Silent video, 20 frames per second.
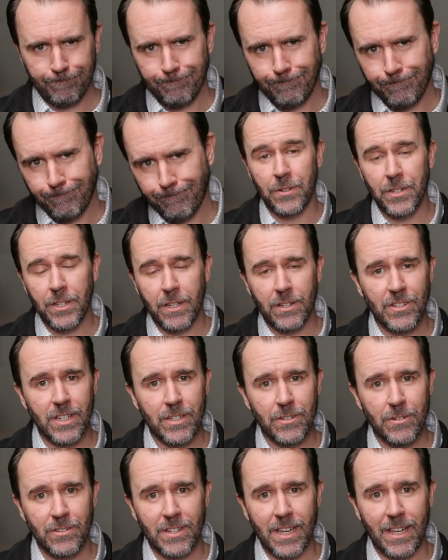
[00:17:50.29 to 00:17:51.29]
So to
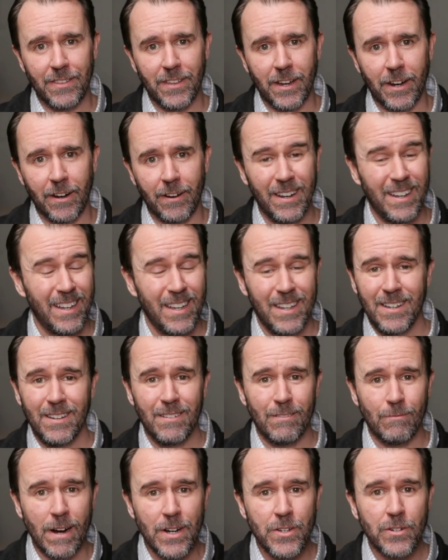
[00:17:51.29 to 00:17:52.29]
adjusters out there,
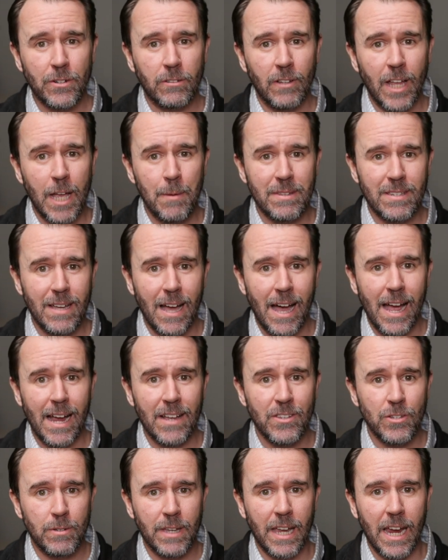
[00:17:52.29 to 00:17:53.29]
Write your claim as high
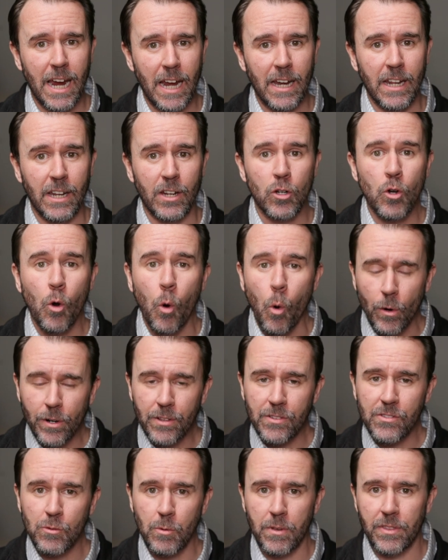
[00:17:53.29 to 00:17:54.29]
as you can in
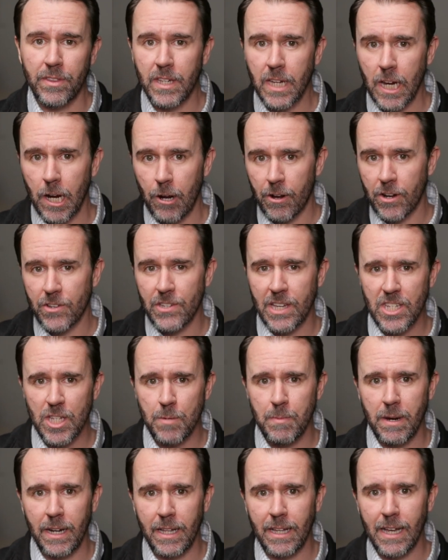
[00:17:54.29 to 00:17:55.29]
accordance with the carrier's
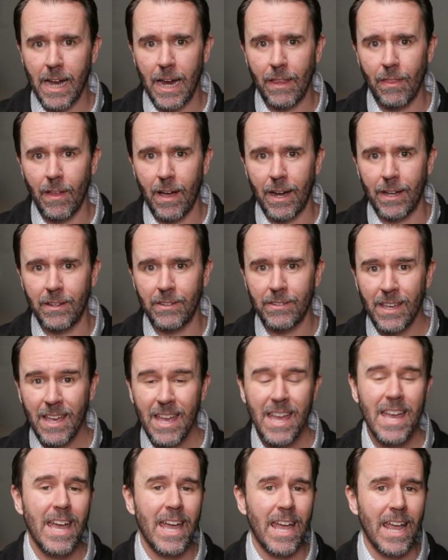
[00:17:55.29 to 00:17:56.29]
estimating guidelines
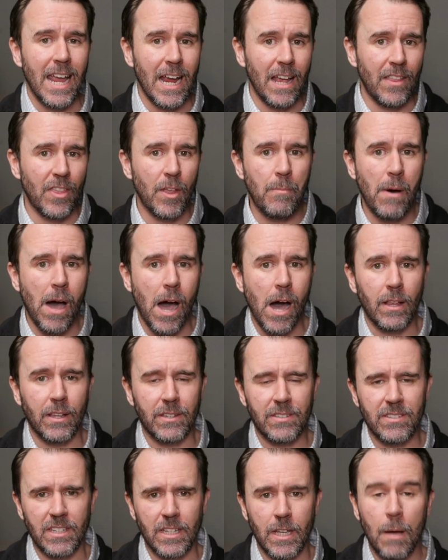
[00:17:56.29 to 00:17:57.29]
and the
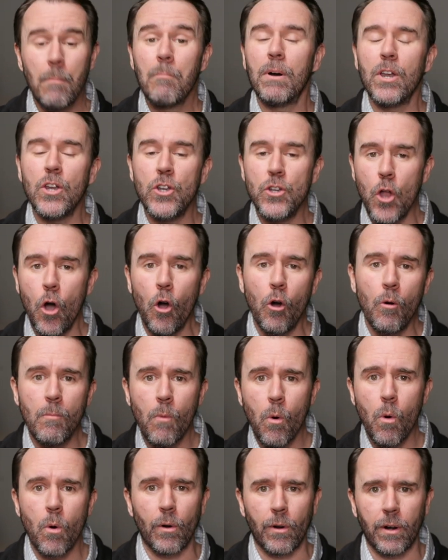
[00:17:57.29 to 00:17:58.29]
policy, but no
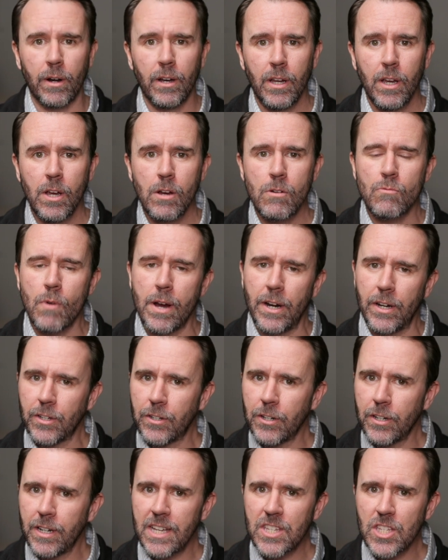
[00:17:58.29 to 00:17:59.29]
more. Write a
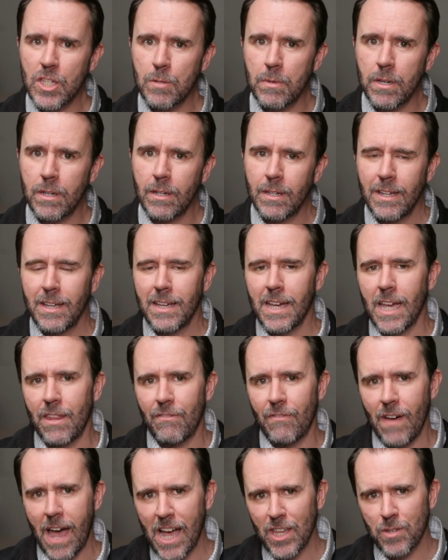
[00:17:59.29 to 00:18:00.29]
good estimate, and
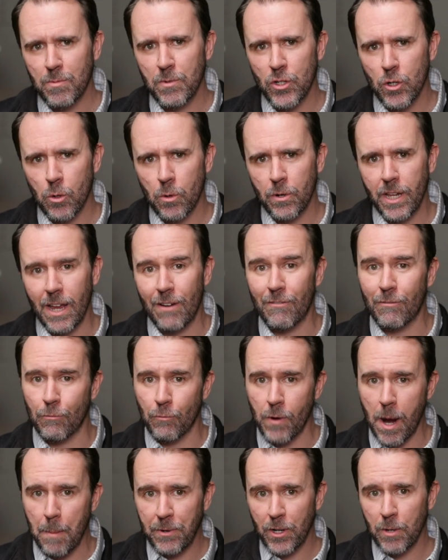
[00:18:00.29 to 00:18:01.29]
the vast majority of
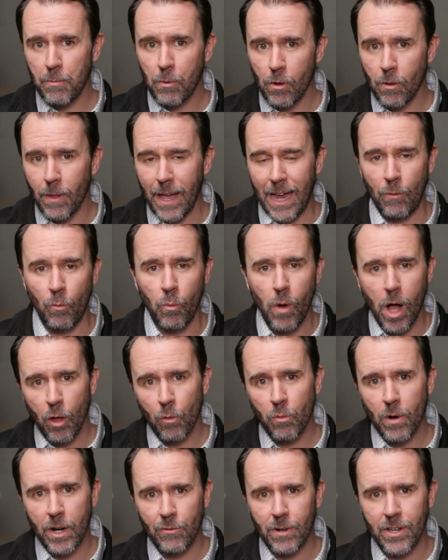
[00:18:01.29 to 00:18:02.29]
reputable and
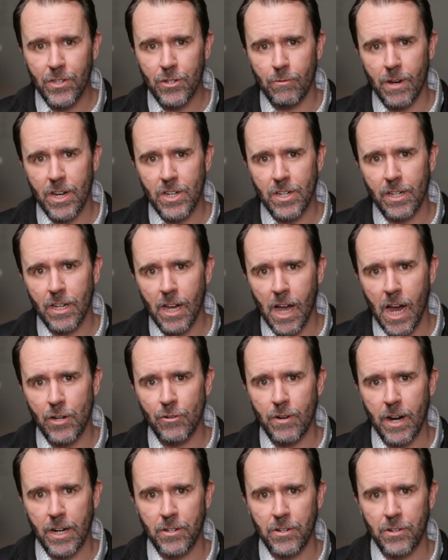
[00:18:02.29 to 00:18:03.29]
well run restoration
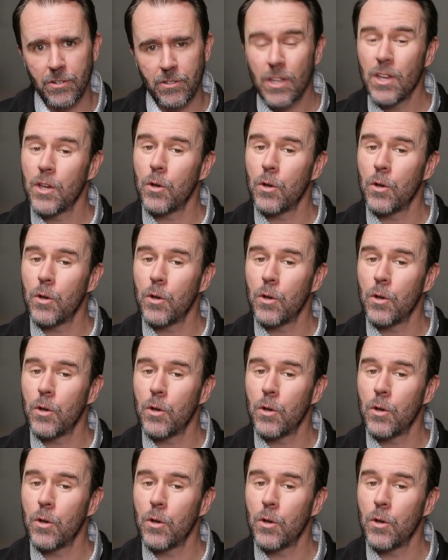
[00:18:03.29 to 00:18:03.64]
contractors